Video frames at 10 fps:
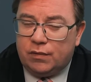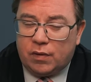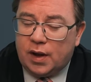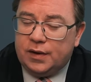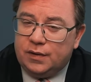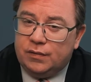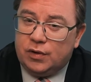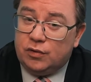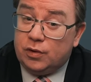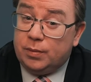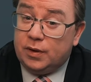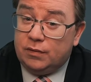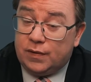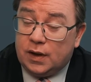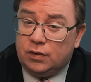variety of
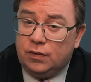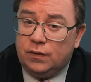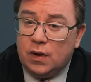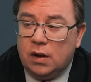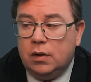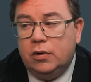contributing factors,